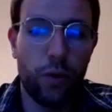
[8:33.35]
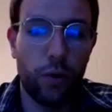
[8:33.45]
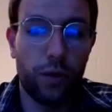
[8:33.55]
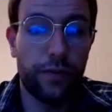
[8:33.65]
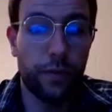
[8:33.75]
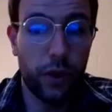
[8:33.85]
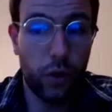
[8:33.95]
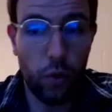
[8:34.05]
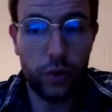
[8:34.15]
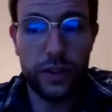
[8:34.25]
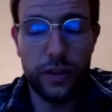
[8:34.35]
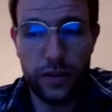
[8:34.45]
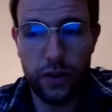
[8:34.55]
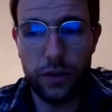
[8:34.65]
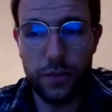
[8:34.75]
order from the court in the
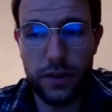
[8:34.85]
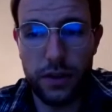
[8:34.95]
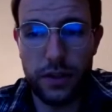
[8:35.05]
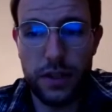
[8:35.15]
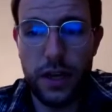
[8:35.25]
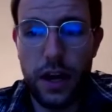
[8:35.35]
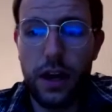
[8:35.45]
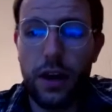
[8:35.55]
circumstances.